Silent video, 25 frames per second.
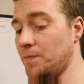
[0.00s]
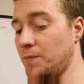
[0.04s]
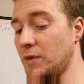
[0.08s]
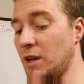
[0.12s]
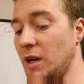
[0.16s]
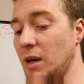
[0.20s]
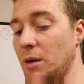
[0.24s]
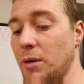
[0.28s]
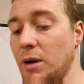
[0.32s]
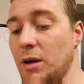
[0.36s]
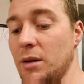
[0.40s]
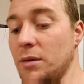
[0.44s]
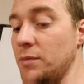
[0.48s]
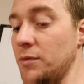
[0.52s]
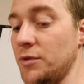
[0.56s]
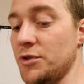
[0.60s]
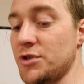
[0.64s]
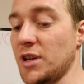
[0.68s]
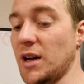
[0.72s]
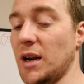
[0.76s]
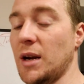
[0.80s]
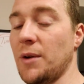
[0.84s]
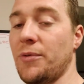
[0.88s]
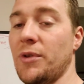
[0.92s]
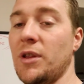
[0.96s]
Anyway, you
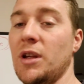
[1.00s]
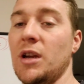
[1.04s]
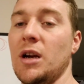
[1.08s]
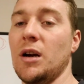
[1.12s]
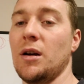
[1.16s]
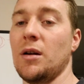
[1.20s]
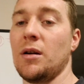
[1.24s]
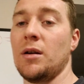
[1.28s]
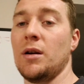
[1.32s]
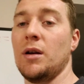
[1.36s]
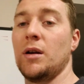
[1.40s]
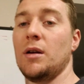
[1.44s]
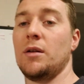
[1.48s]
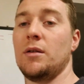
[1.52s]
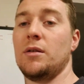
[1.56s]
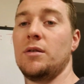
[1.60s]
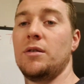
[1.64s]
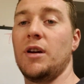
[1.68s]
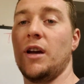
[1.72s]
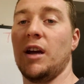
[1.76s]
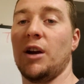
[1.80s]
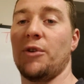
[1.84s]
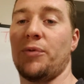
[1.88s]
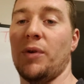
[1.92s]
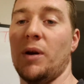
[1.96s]
sign up for the year,
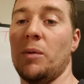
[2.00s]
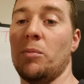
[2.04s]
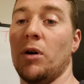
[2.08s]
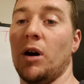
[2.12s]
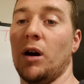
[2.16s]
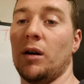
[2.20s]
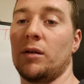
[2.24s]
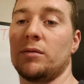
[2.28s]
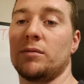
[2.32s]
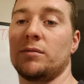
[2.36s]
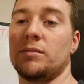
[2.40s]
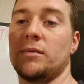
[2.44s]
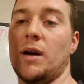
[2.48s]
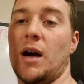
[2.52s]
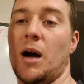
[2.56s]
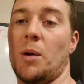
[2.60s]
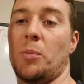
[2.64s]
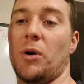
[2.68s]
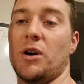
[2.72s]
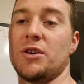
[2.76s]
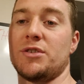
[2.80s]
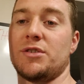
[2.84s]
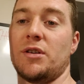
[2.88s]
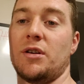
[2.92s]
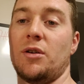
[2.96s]
you get a free book. I'll
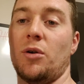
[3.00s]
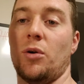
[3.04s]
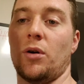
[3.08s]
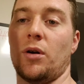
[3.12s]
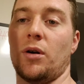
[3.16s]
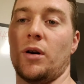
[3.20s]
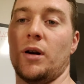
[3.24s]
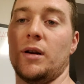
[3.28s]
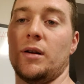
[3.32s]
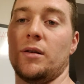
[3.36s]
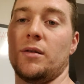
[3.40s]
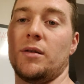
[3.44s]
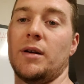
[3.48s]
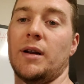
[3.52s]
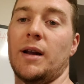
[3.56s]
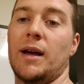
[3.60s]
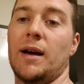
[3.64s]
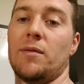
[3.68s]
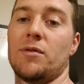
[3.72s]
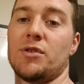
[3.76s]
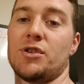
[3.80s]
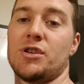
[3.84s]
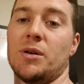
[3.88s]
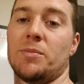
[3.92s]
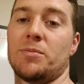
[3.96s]
personally order it and
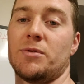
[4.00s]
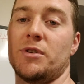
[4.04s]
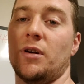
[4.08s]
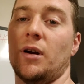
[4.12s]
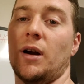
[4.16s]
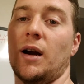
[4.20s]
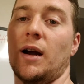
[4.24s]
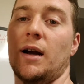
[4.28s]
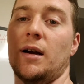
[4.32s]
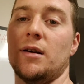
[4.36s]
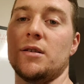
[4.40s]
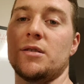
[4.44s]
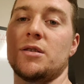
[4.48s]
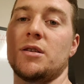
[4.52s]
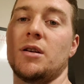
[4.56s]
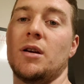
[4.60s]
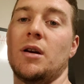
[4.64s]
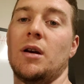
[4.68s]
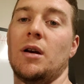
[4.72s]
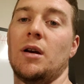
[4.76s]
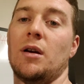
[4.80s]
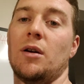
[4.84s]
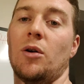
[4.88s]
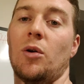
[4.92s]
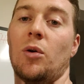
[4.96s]
have it shipped to your house,
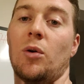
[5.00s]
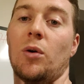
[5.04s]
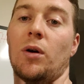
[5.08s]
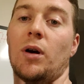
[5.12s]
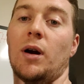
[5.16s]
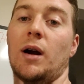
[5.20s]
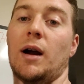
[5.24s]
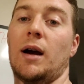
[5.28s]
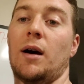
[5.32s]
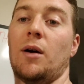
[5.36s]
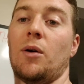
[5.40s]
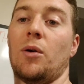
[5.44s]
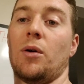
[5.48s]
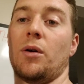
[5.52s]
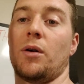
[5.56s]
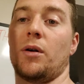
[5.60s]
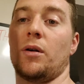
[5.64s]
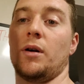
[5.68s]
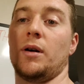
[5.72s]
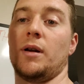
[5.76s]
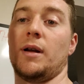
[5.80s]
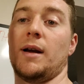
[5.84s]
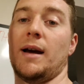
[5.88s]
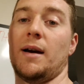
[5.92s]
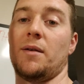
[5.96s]
or I'll
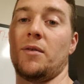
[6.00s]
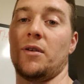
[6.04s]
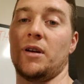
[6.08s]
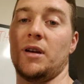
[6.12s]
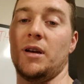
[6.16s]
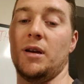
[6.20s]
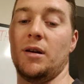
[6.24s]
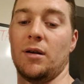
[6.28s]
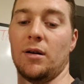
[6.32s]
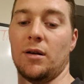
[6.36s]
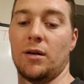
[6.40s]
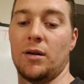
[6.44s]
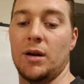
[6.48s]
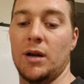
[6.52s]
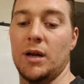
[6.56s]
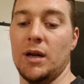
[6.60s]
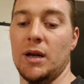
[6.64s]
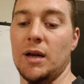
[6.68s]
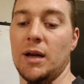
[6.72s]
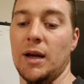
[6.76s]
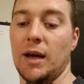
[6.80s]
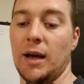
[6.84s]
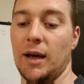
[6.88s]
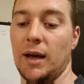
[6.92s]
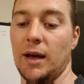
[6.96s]
order it, have it here,
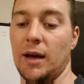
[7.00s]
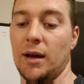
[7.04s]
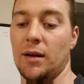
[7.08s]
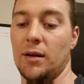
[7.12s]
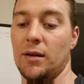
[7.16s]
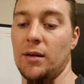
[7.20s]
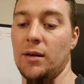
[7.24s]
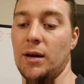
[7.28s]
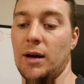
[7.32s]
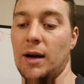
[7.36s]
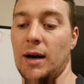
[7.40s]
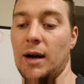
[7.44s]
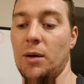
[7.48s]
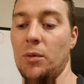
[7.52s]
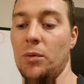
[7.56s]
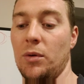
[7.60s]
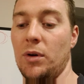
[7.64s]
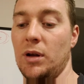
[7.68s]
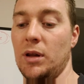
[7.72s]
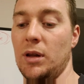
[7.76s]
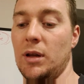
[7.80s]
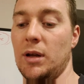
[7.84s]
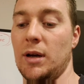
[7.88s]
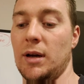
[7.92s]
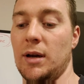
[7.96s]
and I
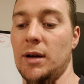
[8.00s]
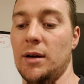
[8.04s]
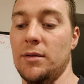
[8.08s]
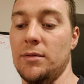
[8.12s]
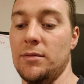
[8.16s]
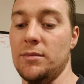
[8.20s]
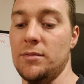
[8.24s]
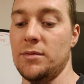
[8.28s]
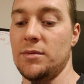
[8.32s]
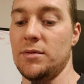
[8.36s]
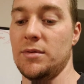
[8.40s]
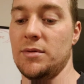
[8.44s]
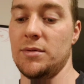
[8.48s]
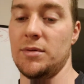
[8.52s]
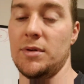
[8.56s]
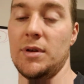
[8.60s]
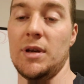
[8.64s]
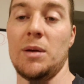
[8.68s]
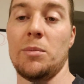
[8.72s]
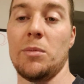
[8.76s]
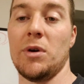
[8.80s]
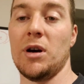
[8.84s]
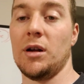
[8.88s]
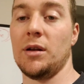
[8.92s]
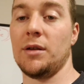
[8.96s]
will
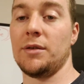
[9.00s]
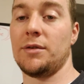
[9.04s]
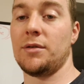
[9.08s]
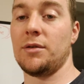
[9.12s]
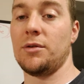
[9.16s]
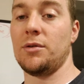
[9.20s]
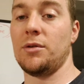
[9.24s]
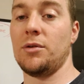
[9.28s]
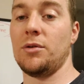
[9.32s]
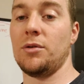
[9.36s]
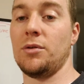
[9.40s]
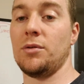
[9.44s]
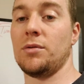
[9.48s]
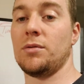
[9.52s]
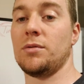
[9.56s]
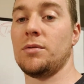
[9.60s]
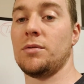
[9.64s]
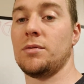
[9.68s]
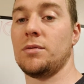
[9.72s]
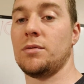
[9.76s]
email it to you.